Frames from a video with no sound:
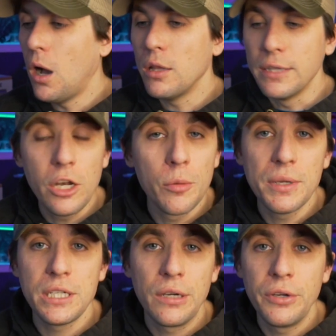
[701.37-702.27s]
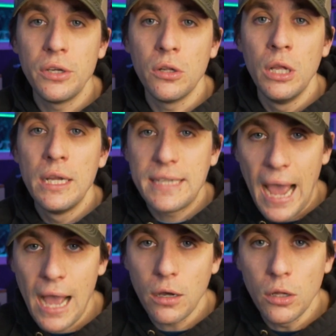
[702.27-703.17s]
leader material,
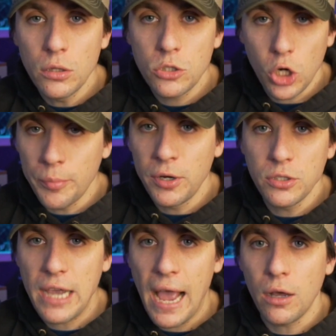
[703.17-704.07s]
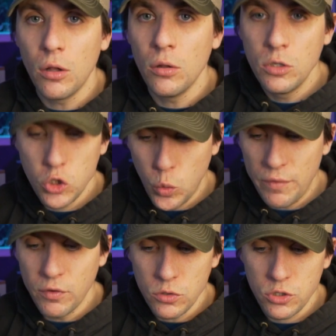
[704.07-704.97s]
tackle, terminal tackle,
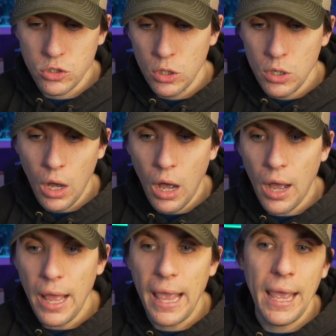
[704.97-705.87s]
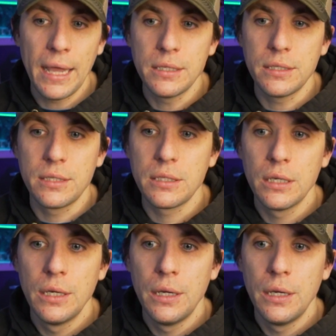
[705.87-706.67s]
swivels, and